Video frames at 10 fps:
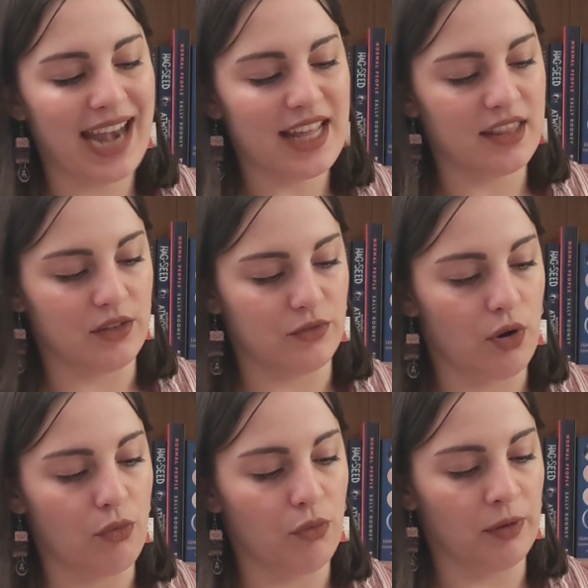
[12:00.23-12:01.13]
anything
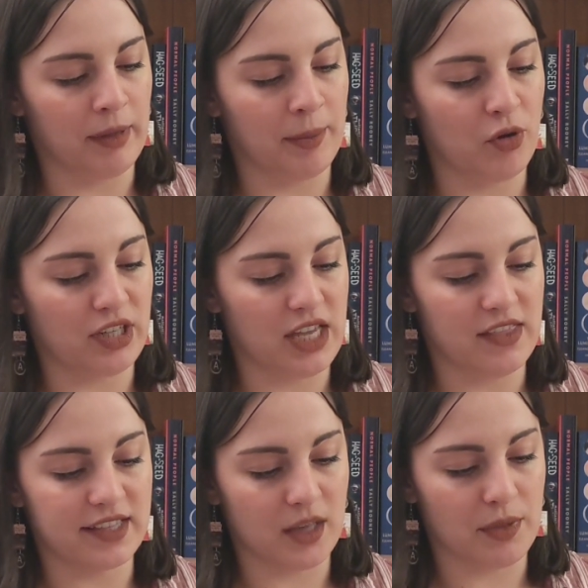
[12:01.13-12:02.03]
wrong with my body
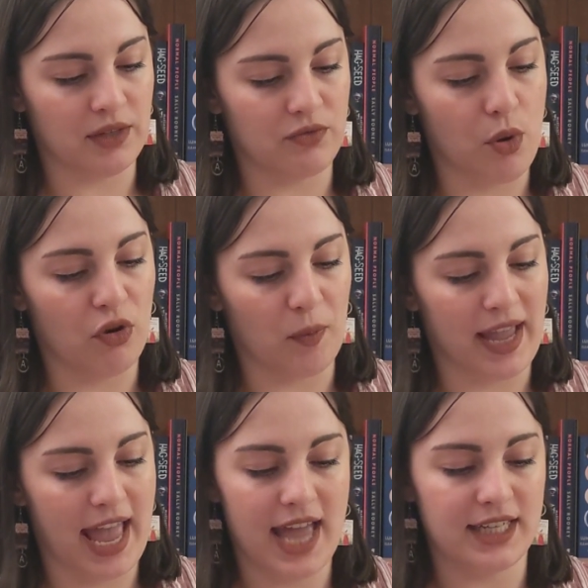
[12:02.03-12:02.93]
than something wrong with my
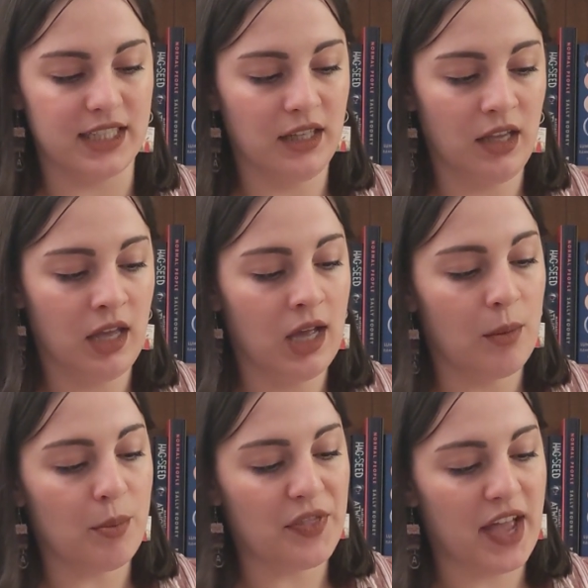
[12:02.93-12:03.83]
head,
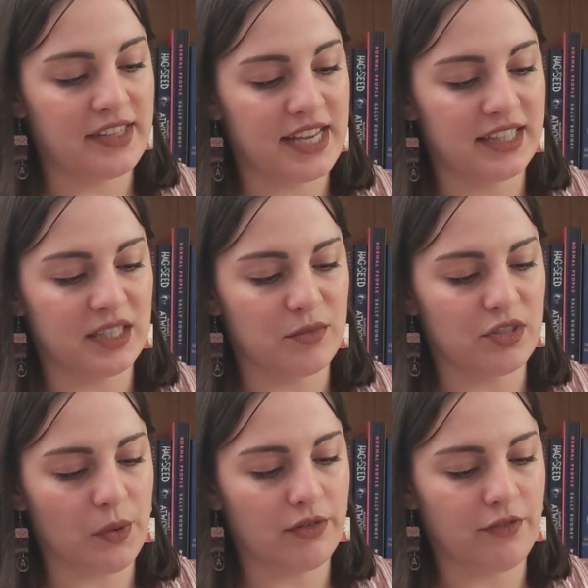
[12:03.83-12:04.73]
but the idea seemed
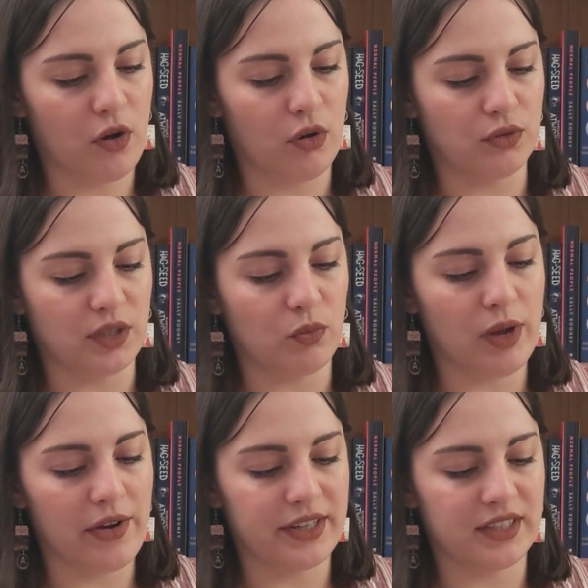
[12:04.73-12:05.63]
so involved and
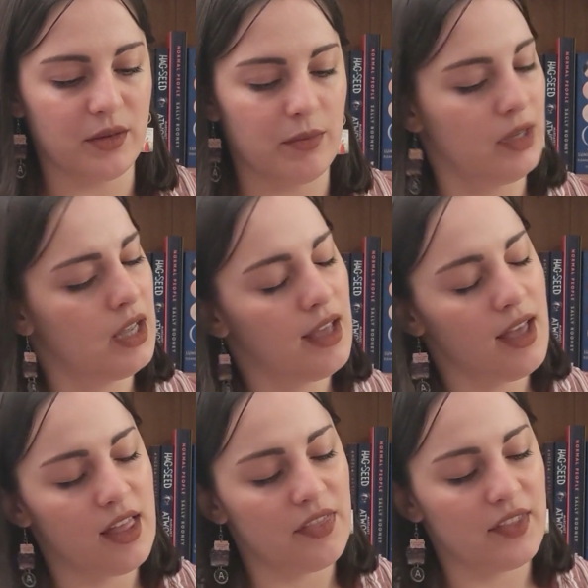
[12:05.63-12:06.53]
wearisome
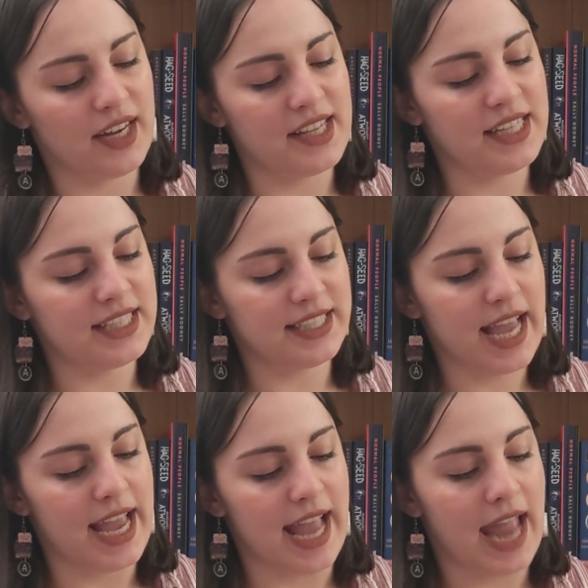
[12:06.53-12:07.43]
that I didn't
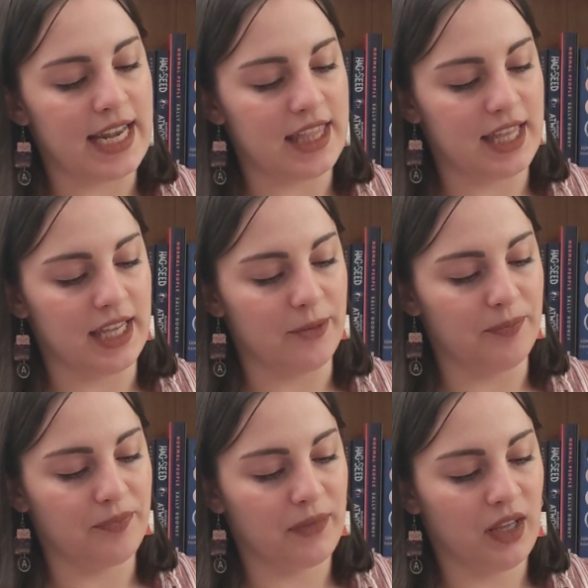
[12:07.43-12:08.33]
say anything.
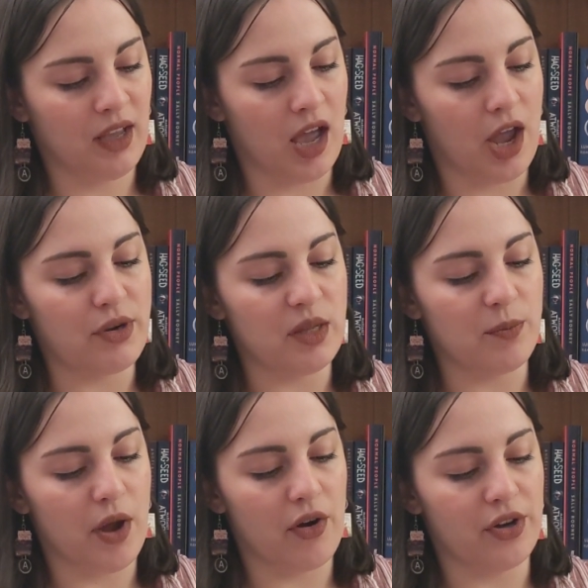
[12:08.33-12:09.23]
I only
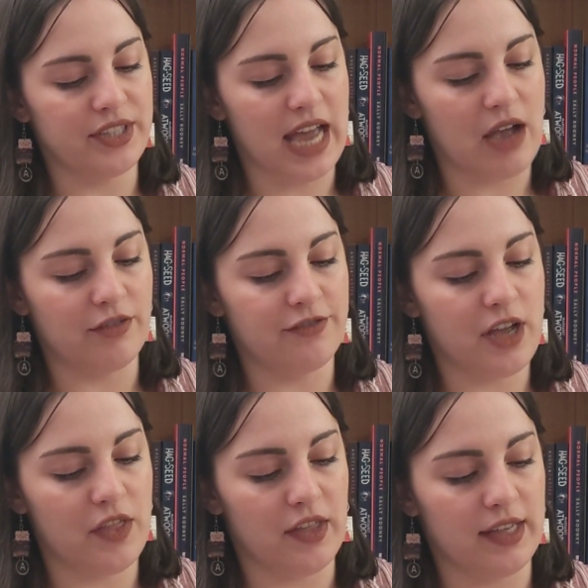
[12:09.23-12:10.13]
burrowed down
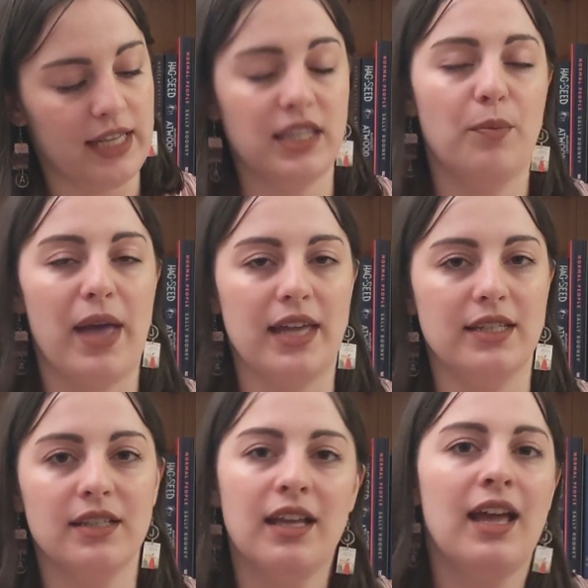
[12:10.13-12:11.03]
further in the bed.